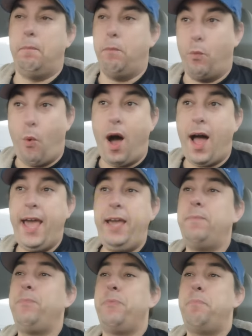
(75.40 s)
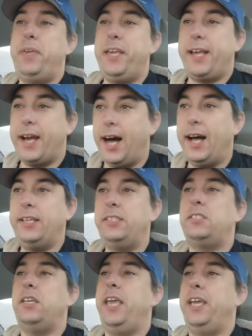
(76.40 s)
Why?
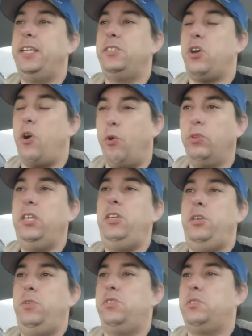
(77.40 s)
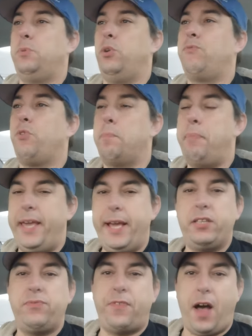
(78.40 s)
because it is only usable for
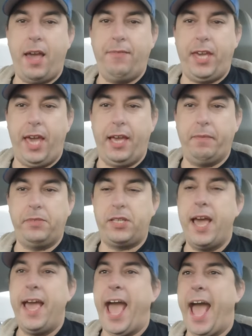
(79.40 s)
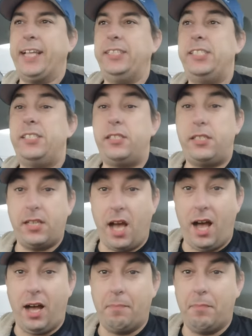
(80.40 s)
PS5 games and
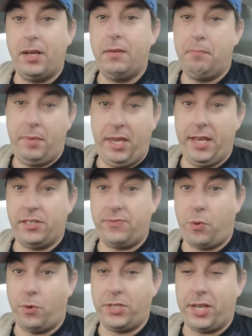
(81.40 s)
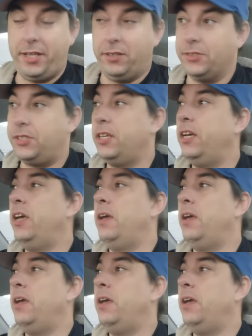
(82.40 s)
some PS4 titles.